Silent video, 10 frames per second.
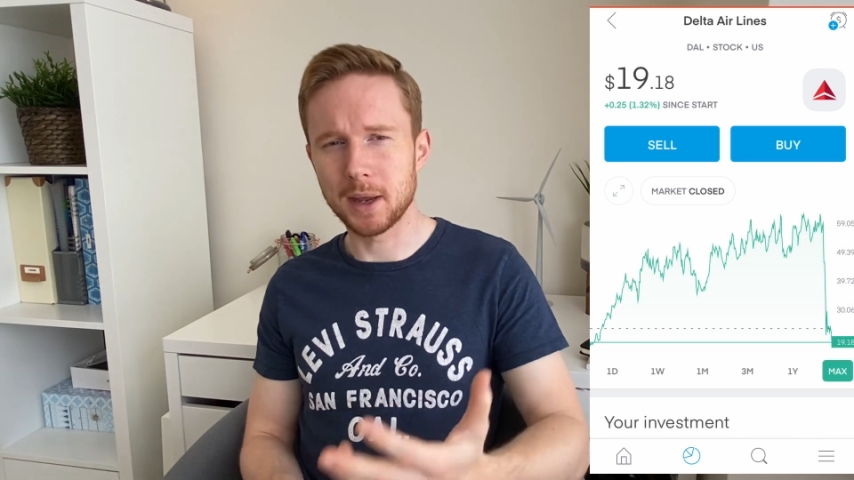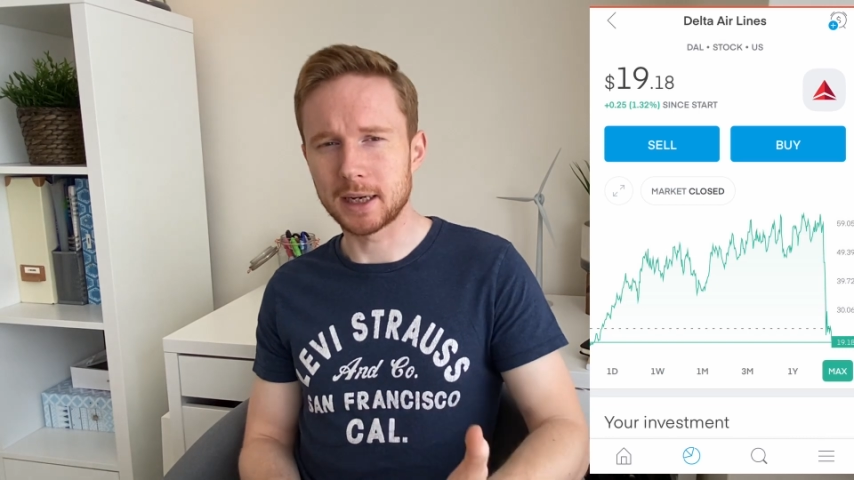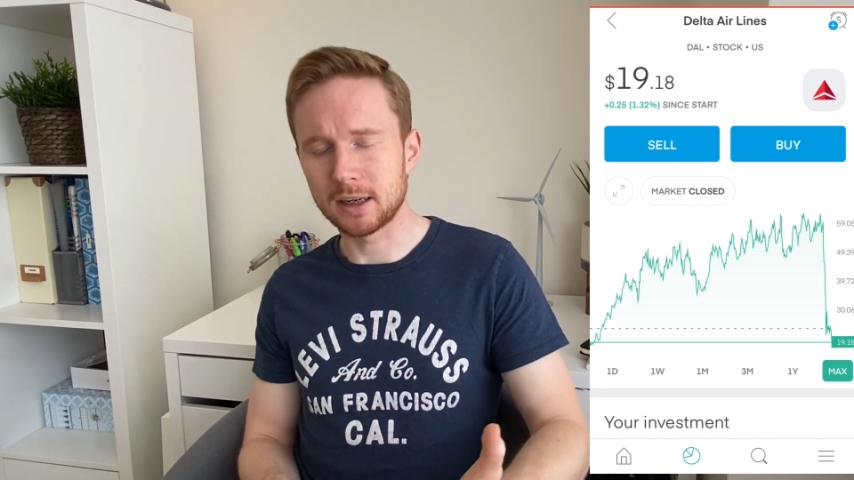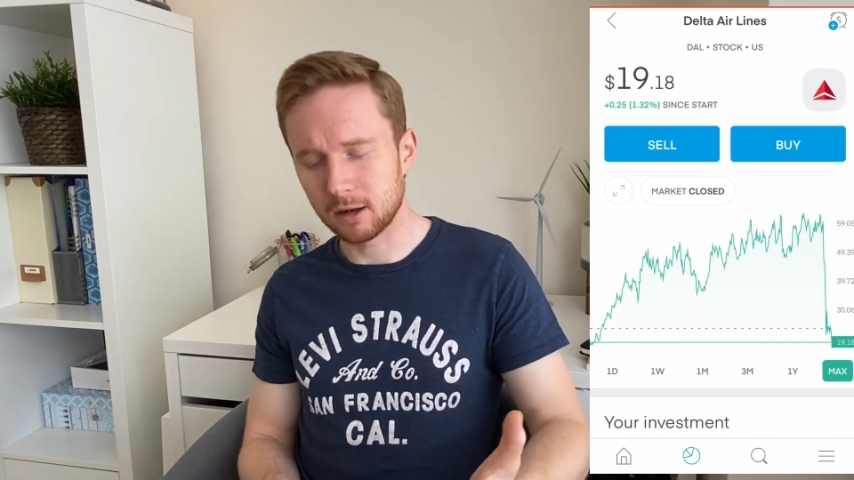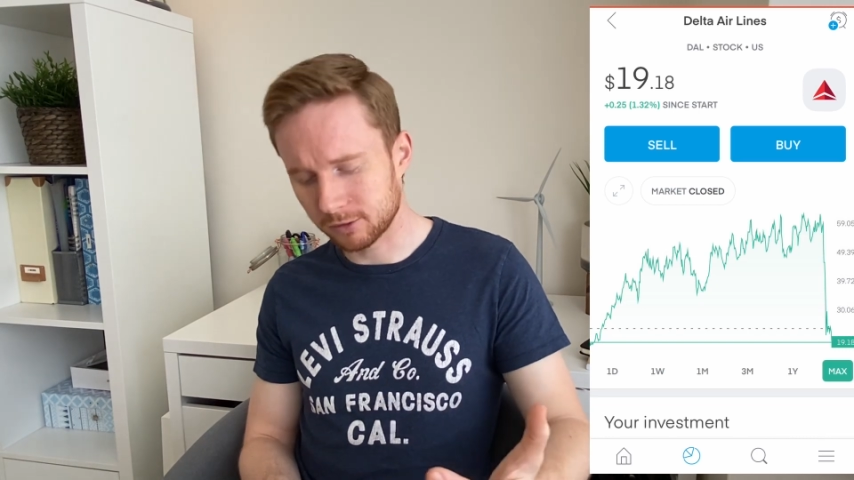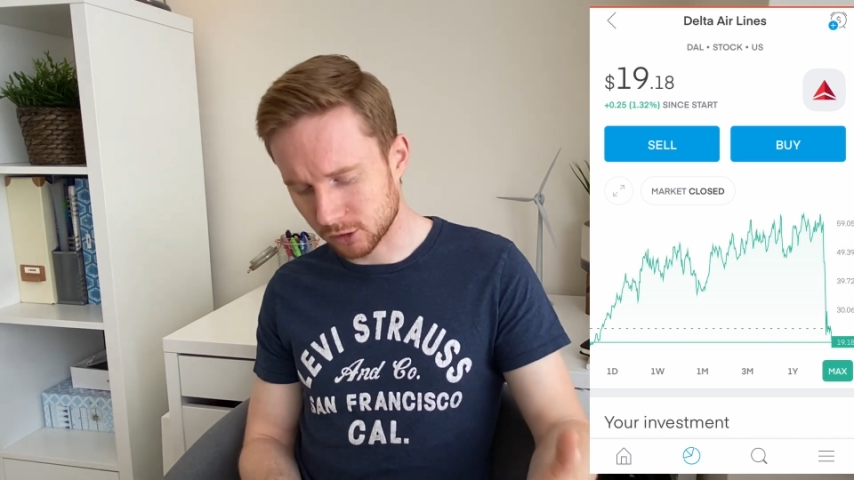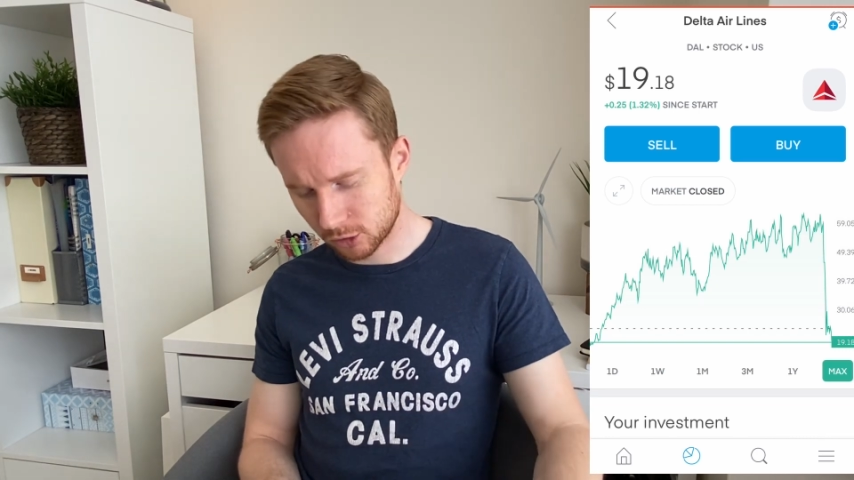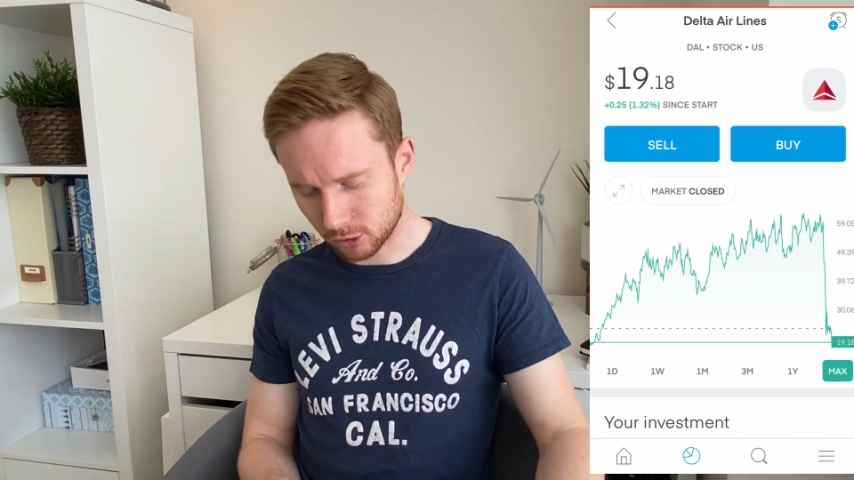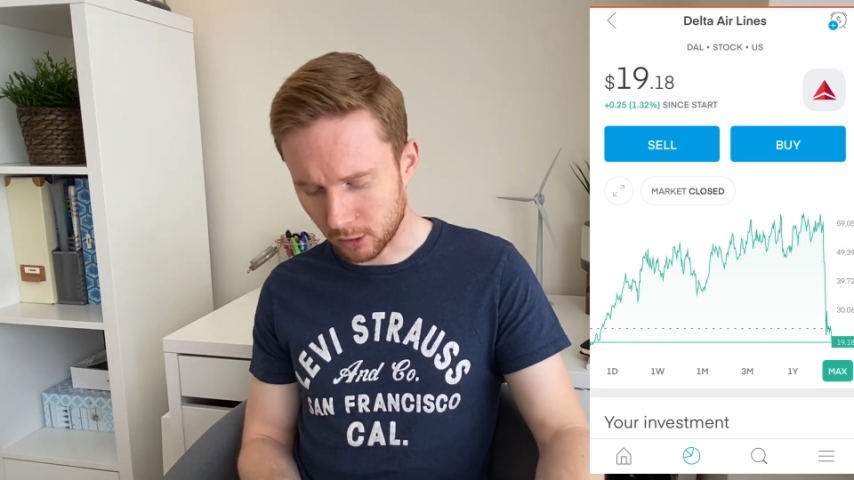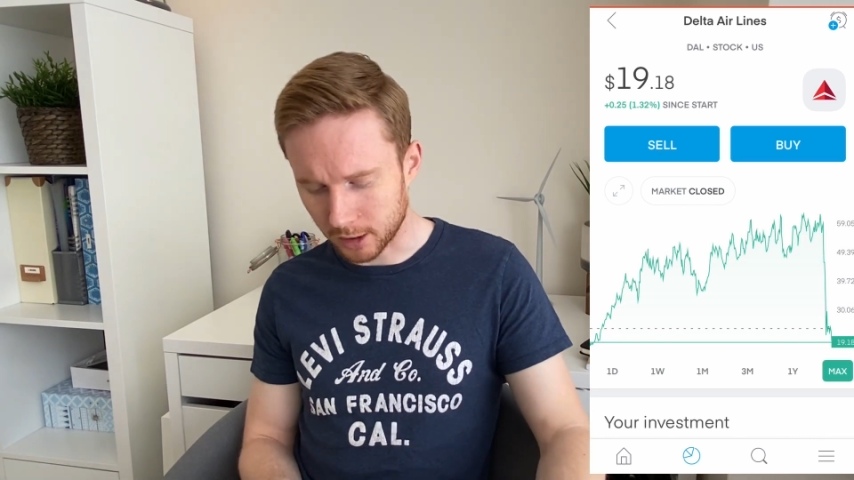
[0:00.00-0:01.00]
big enough and
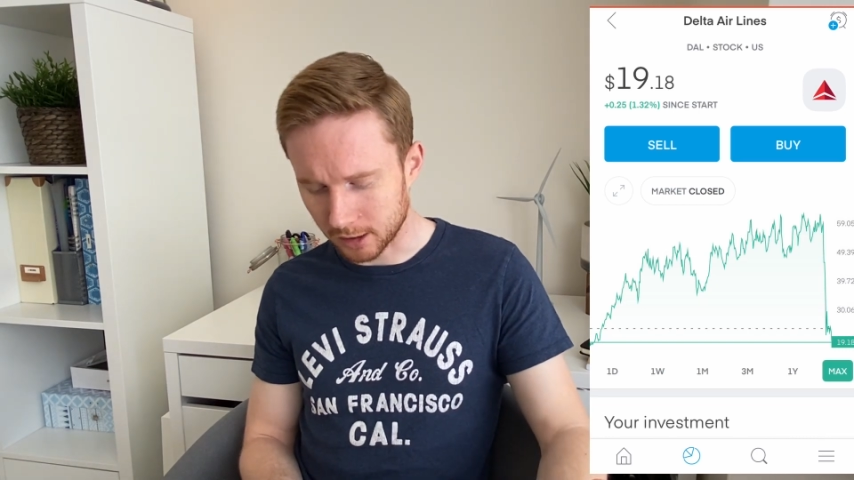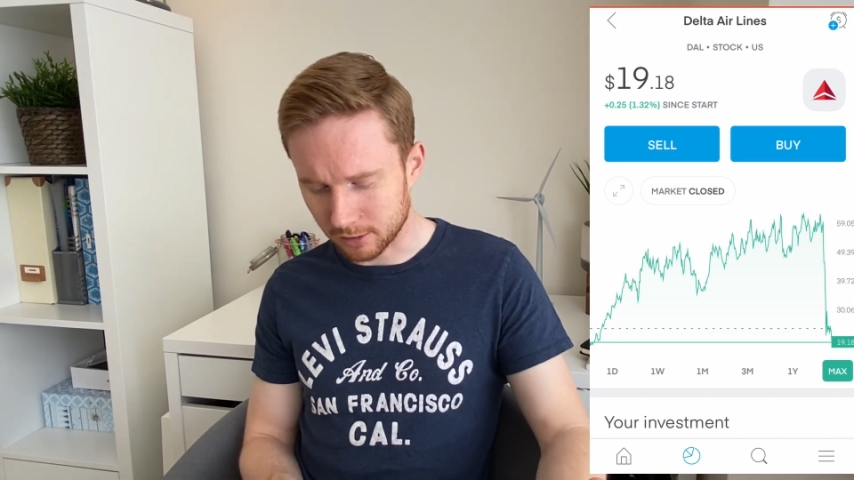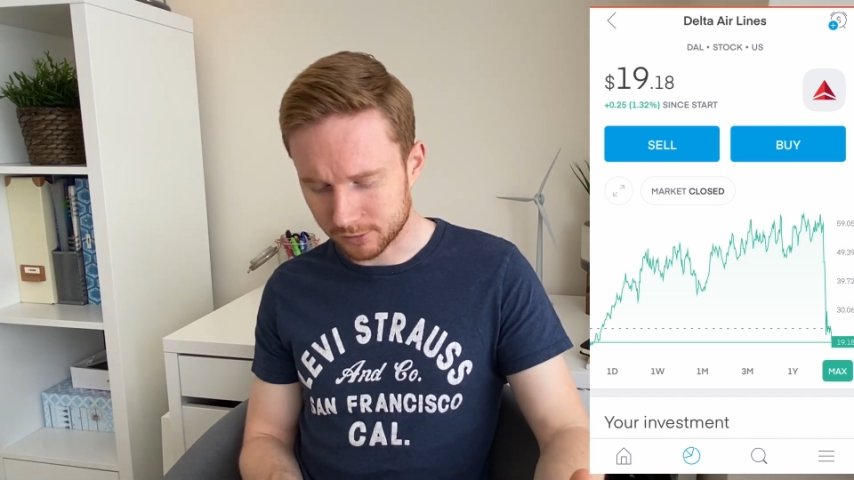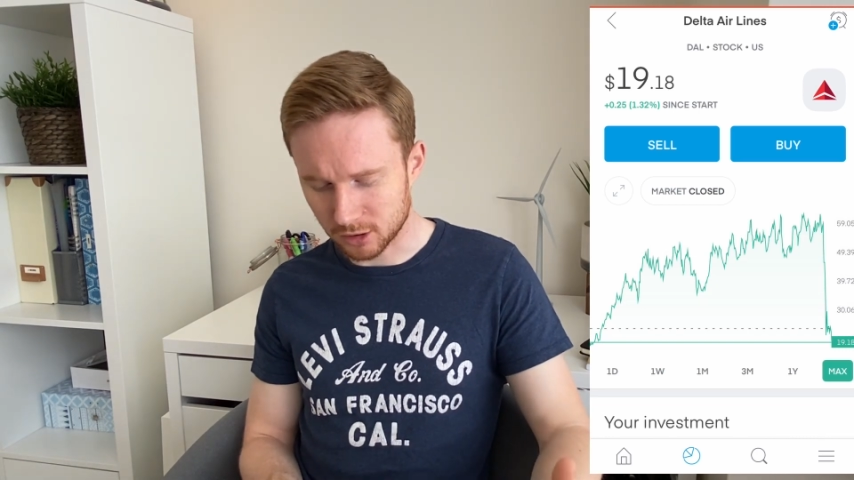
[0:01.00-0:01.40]
strong enough